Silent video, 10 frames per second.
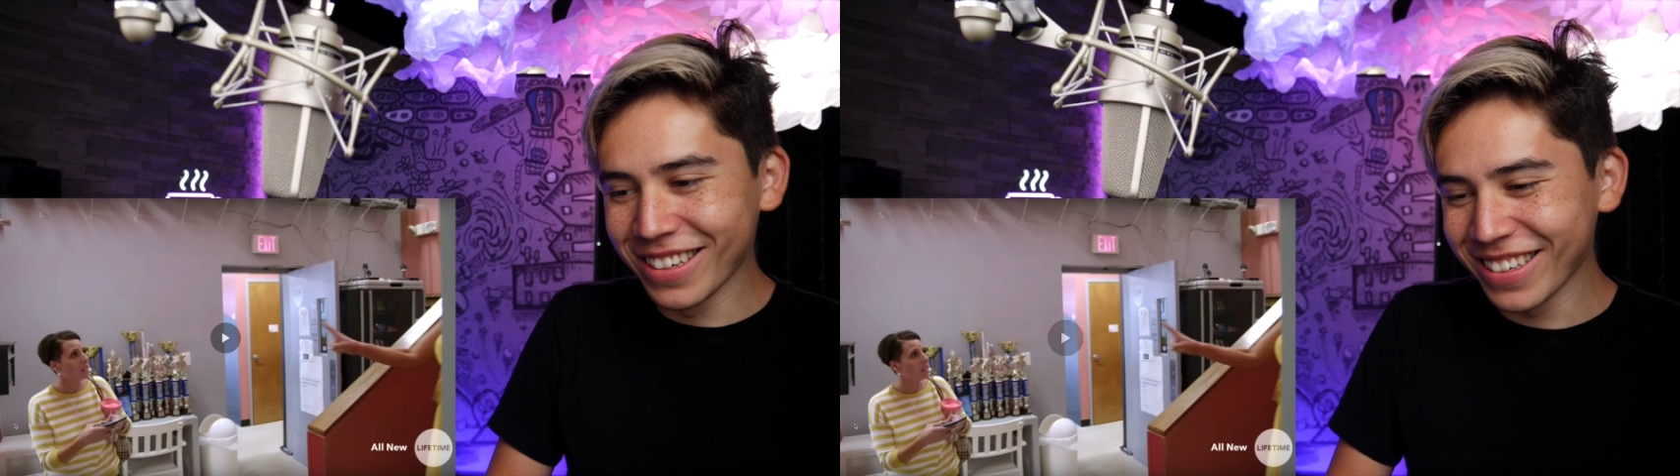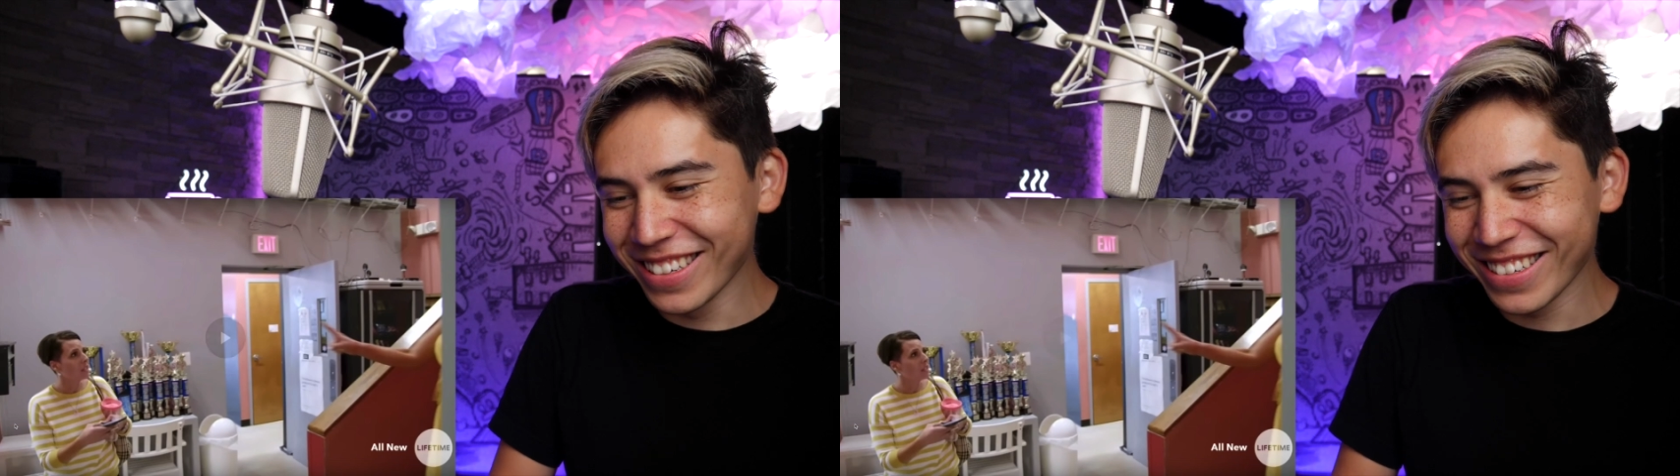
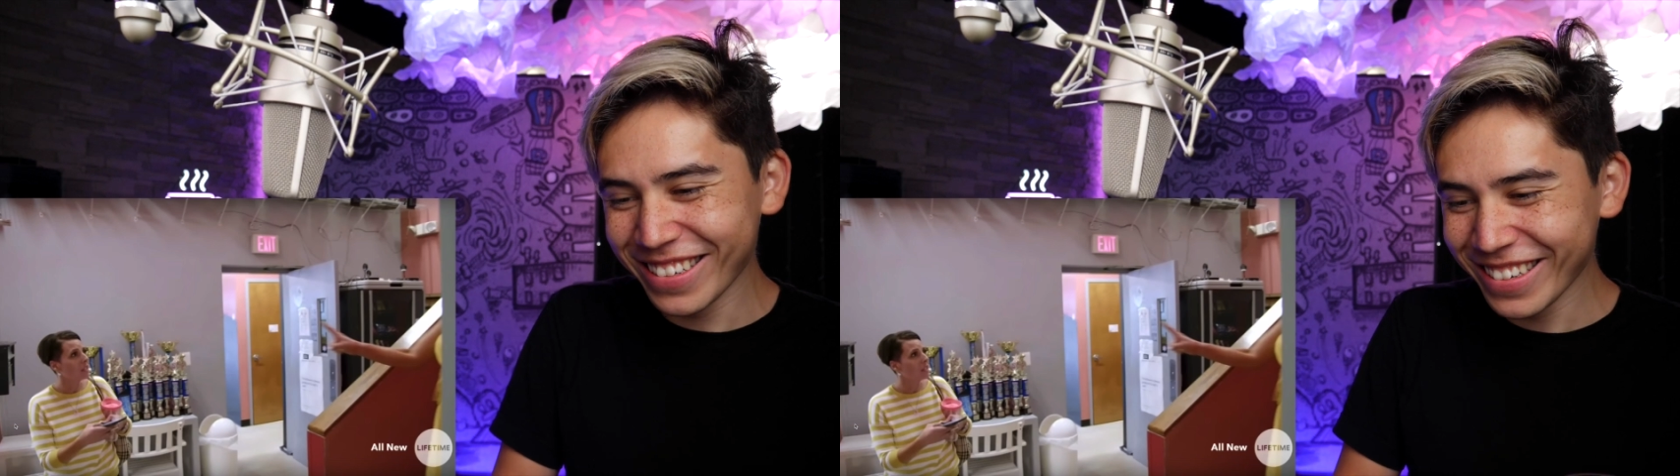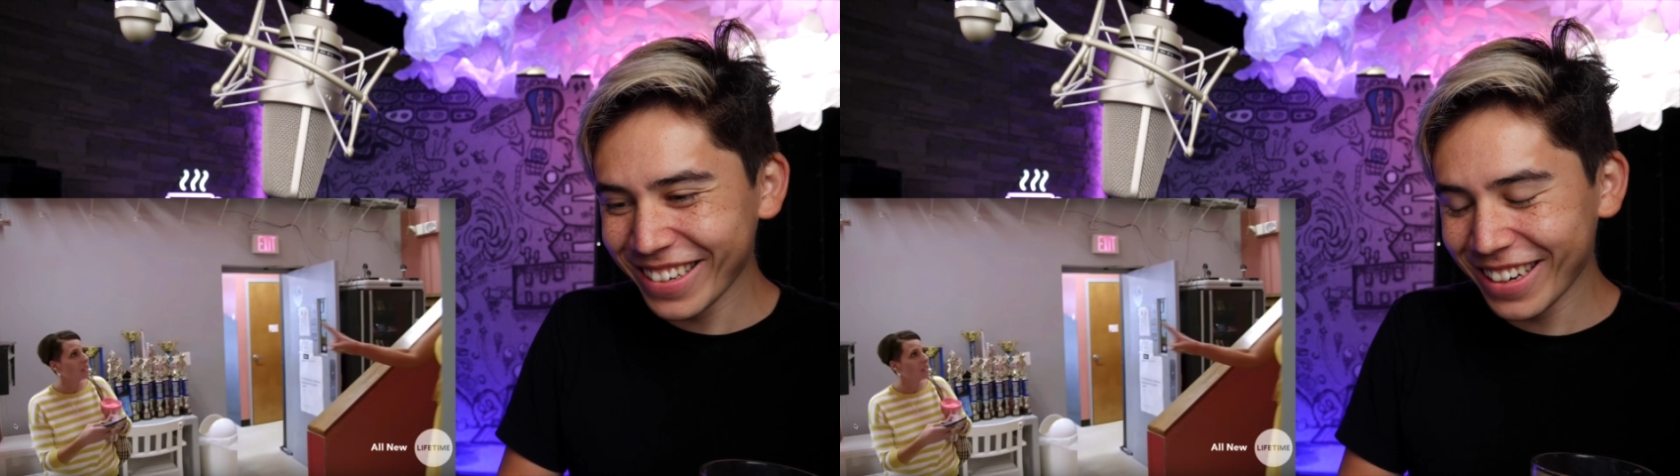You
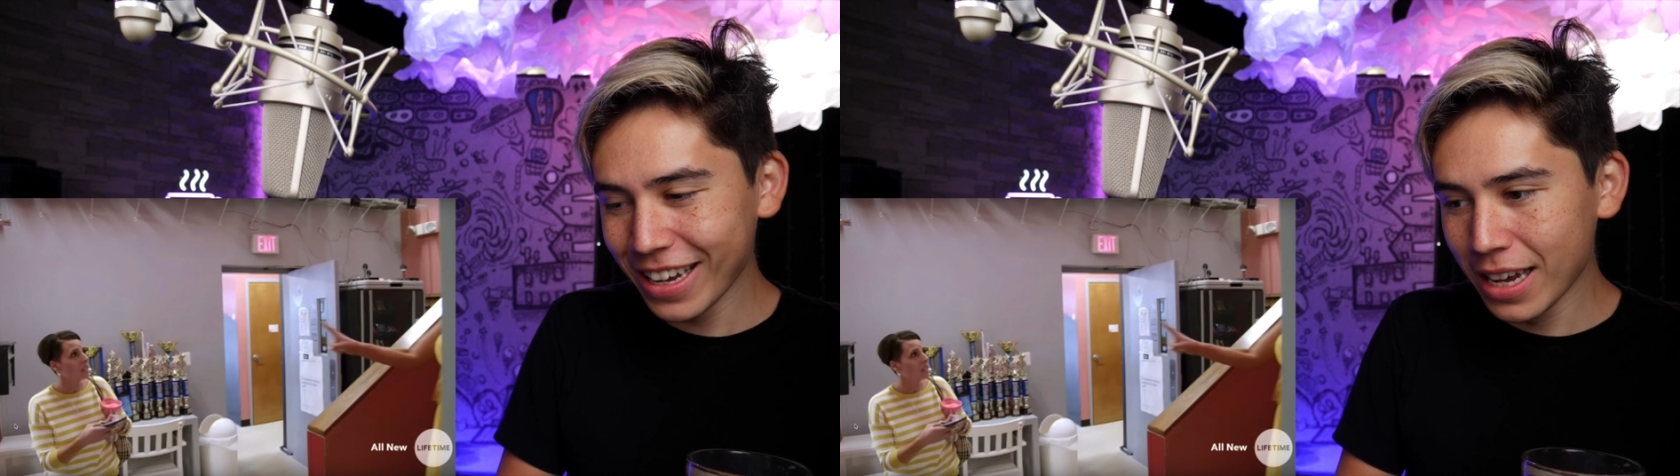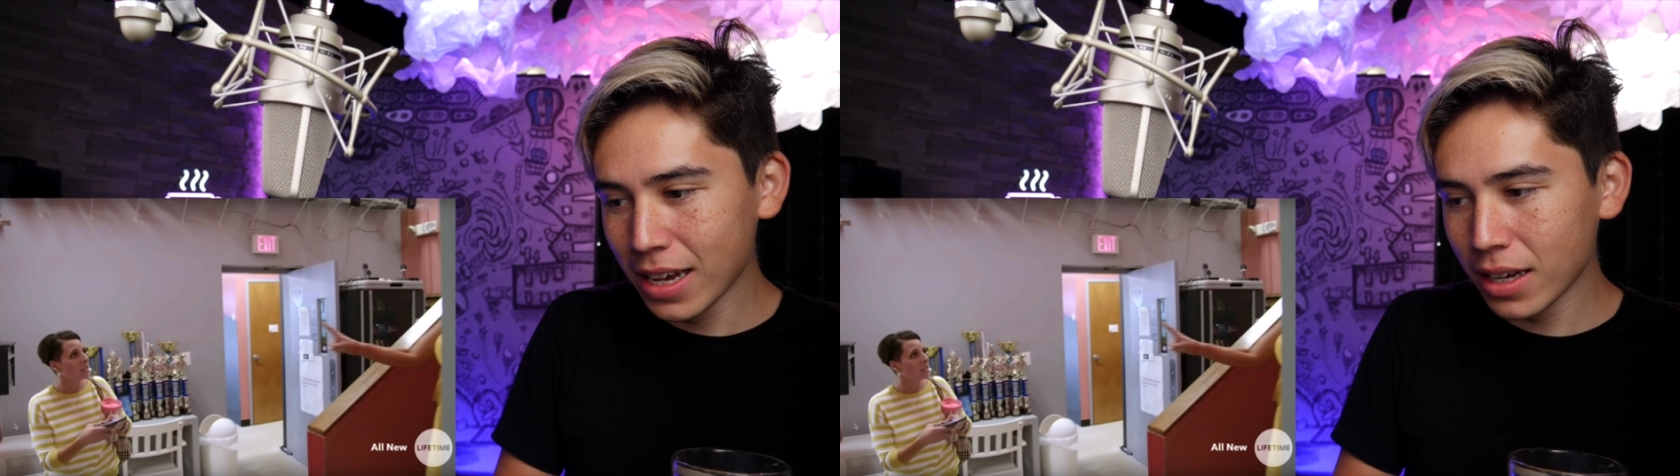just showed your
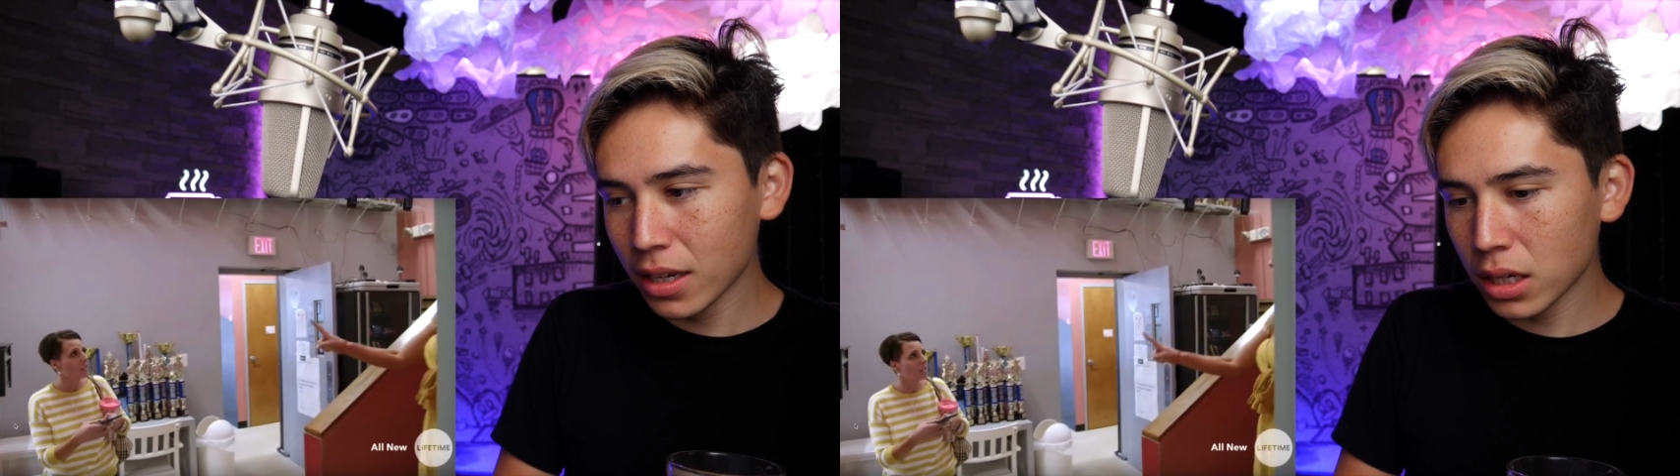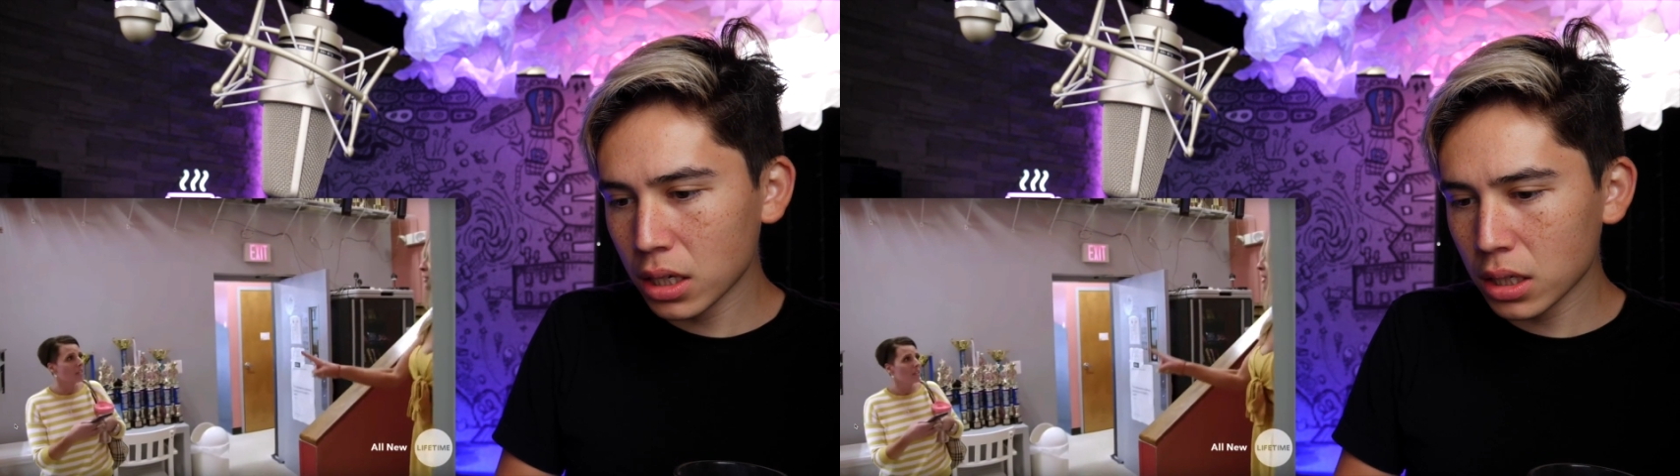true
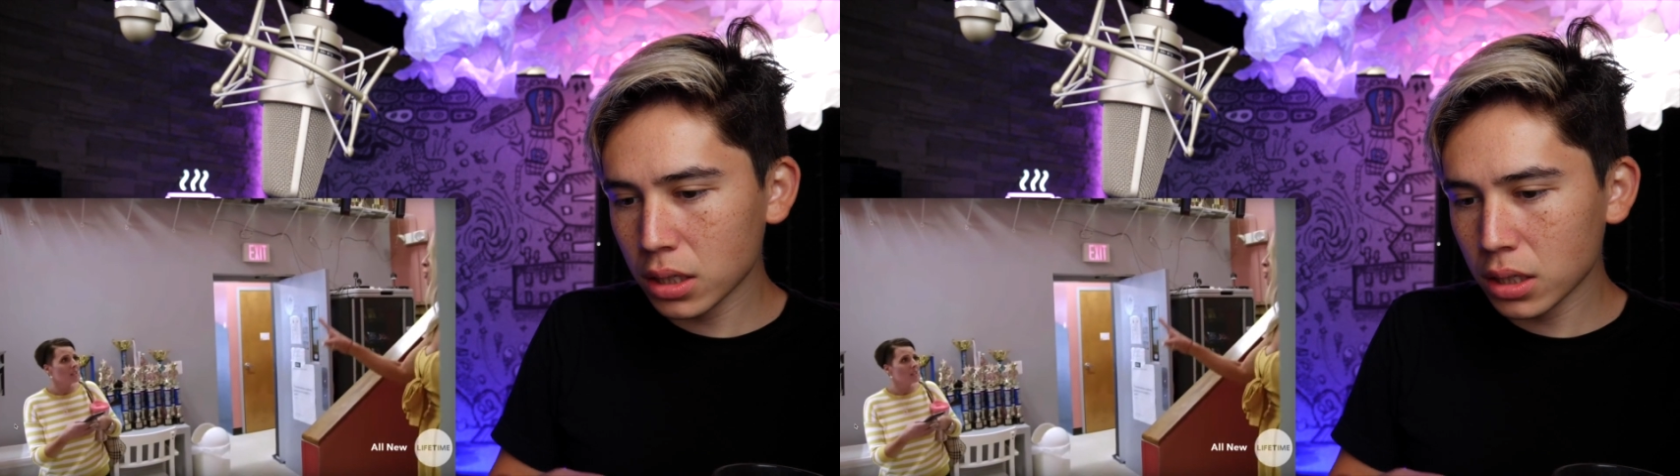colors